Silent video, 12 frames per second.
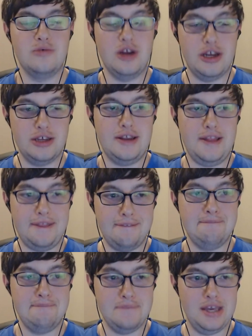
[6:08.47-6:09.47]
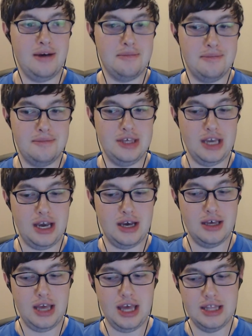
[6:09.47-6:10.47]
right. Yeah, yeah,
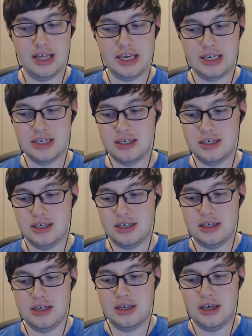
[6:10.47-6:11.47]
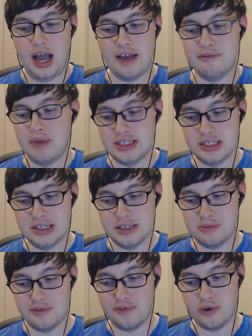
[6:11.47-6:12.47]
and like I've mentioned this
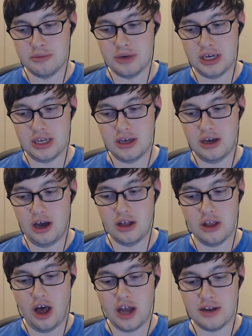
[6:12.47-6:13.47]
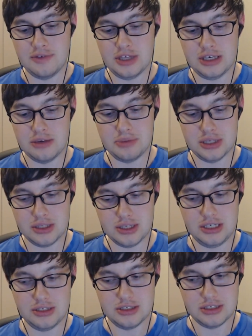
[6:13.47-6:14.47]
before, but a lot of the
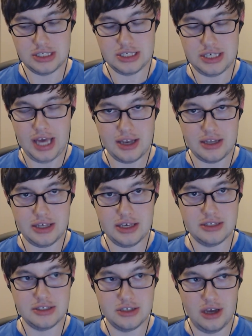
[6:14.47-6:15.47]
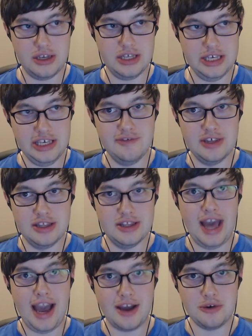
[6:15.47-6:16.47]
ability to get it done even
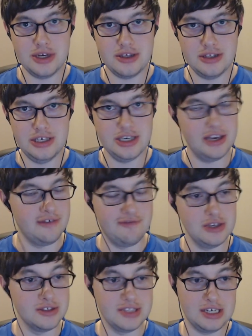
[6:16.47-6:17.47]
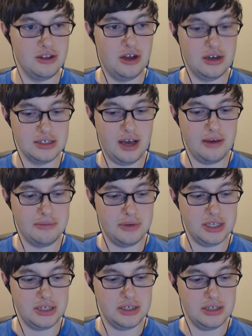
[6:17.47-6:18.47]
that quickly, it feels like a long time, but
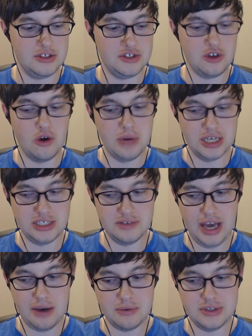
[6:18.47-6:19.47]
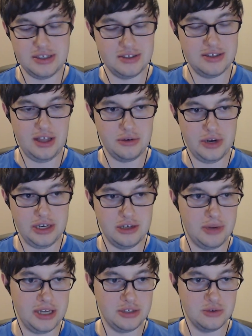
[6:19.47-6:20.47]
so much of that was accelerated
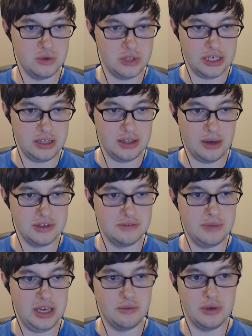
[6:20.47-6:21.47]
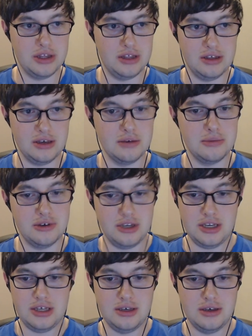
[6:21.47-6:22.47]
by tooling that was made within the
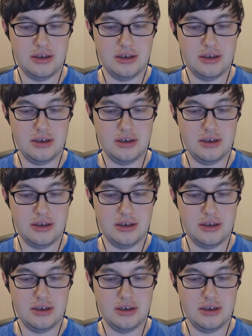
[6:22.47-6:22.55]
community.